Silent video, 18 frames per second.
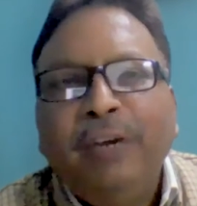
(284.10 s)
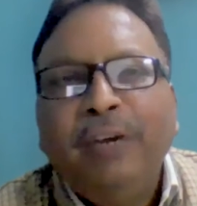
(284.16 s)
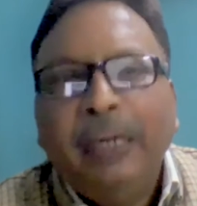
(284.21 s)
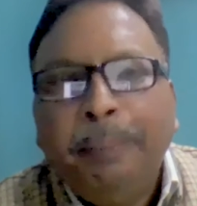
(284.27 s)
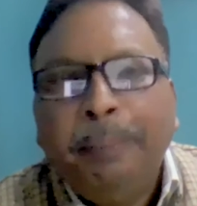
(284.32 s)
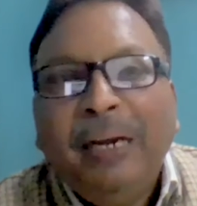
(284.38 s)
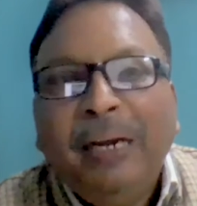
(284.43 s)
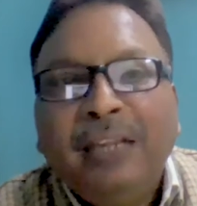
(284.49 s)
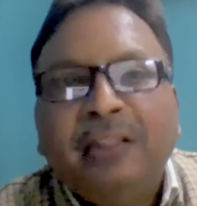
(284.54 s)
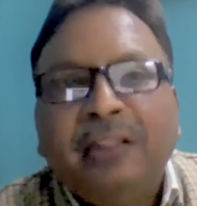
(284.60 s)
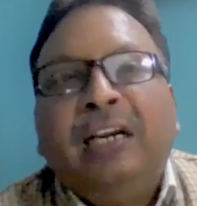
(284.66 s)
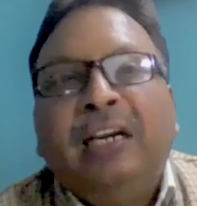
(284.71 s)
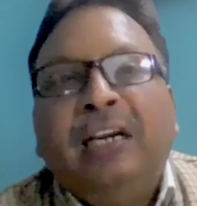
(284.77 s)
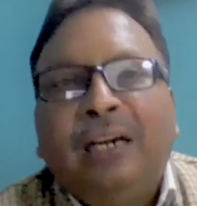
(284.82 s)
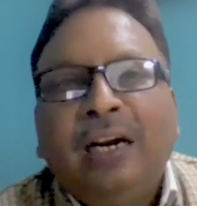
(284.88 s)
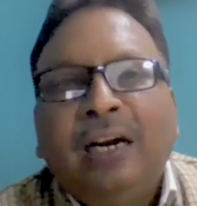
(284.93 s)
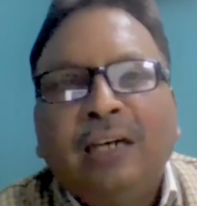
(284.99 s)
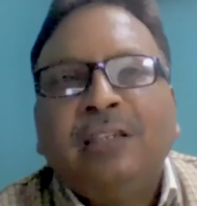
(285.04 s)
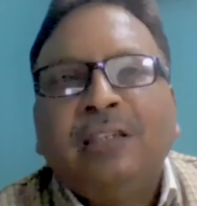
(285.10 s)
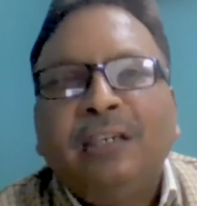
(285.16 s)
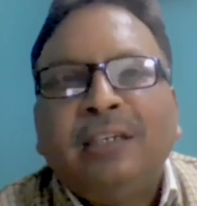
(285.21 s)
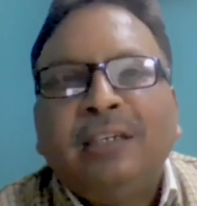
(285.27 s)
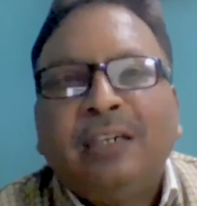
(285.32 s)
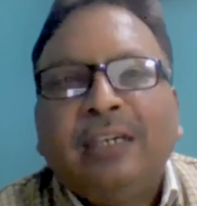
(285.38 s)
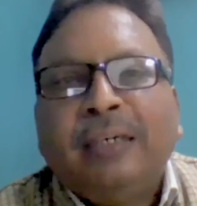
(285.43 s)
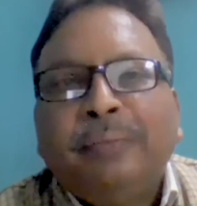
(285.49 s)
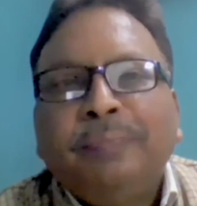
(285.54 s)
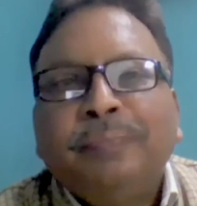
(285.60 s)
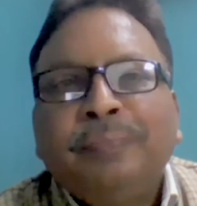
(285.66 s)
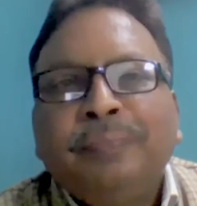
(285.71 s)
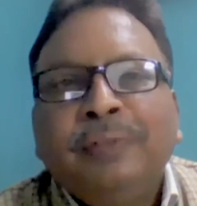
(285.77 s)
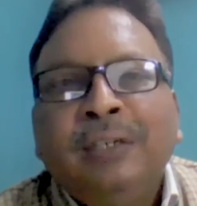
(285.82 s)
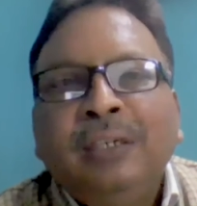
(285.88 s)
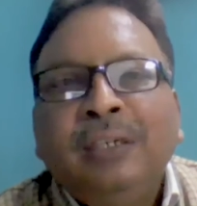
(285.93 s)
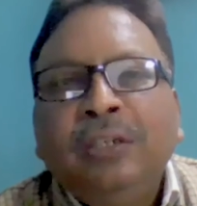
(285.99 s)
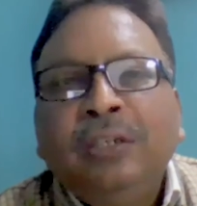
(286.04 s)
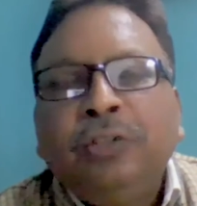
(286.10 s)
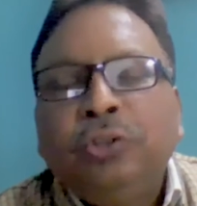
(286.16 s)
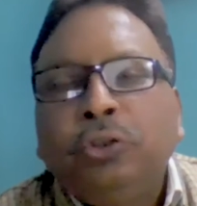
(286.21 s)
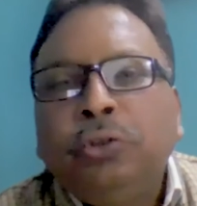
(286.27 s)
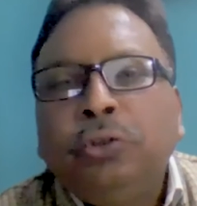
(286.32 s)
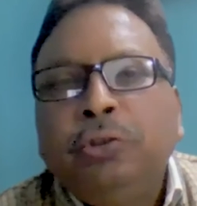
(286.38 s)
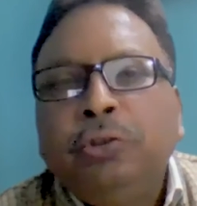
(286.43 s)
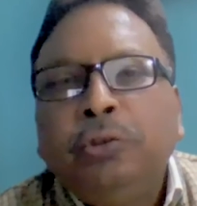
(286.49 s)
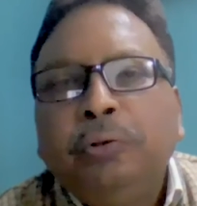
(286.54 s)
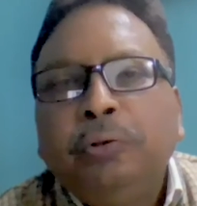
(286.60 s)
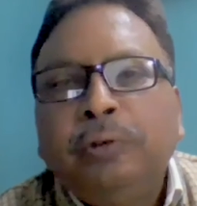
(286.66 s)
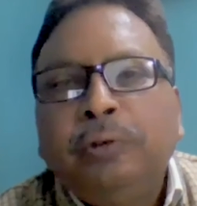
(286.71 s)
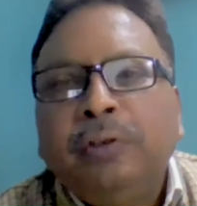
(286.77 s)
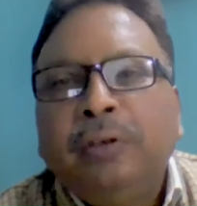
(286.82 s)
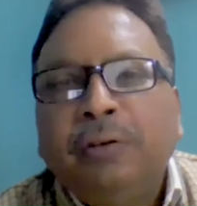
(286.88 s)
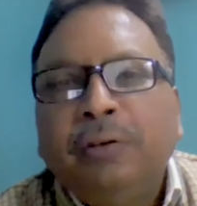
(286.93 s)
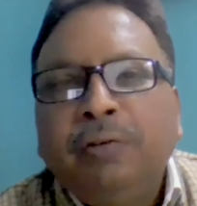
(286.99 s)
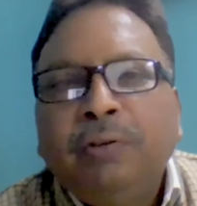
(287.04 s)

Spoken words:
very big thing at that time. So